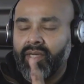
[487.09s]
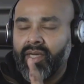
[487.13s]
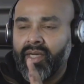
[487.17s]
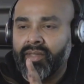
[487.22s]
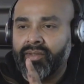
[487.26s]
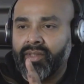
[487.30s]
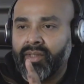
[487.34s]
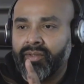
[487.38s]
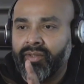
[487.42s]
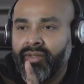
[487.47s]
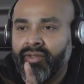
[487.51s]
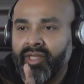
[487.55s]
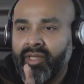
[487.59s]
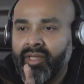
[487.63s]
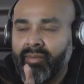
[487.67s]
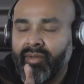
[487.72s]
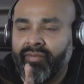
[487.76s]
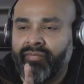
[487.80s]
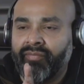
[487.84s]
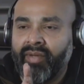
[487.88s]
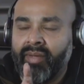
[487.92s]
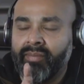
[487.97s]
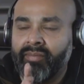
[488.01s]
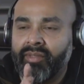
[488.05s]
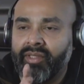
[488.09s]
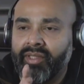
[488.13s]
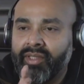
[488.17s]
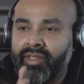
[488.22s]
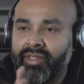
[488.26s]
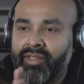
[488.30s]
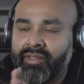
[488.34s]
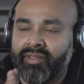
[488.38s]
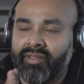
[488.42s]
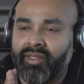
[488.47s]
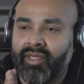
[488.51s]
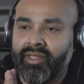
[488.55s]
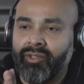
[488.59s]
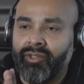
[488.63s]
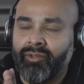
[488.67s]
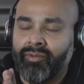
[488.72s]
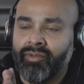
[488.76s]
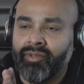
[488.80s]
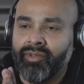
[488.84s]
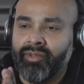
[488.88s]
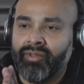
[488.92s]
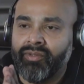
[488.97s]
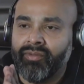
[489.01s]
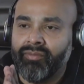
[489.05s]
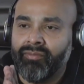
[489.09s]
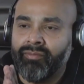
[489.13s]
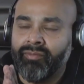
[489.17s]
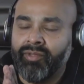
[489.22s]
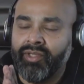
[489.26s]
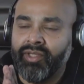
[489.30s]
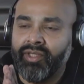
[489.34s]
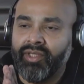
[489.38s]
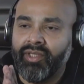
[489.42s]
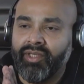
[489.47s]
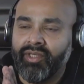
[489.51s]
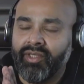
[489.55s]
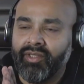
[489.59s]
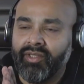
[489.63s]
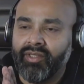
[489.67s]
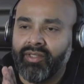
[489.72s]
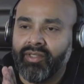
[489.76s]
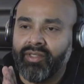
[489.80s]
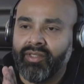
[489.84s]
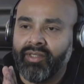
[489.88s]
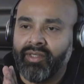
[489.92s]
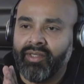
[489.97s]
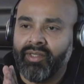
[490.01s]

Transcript: And the thing about family is that you can really,